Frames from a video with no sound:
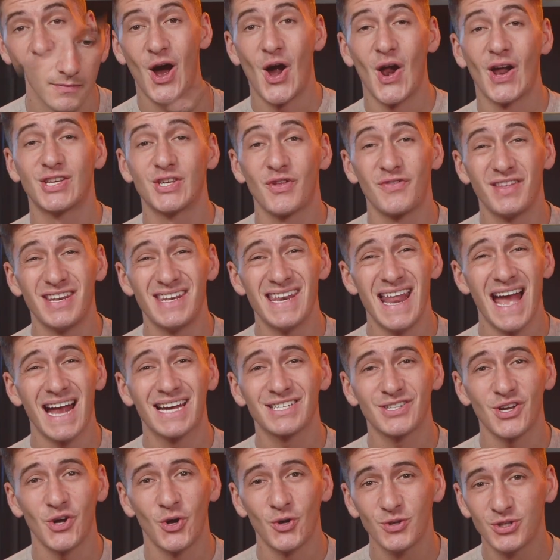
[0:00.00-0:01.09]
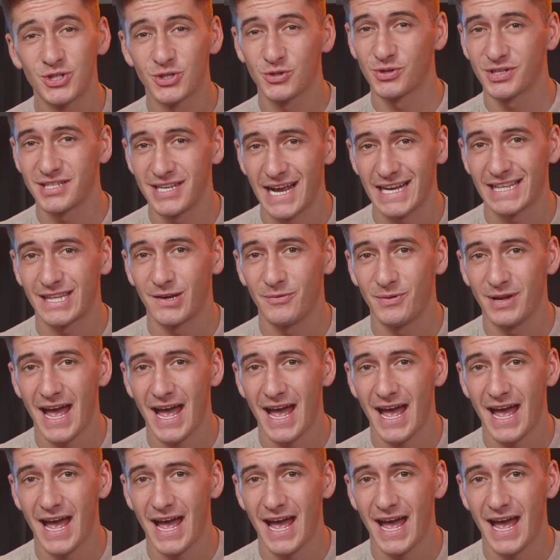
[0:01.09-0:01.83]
All right, so the next old school snack that we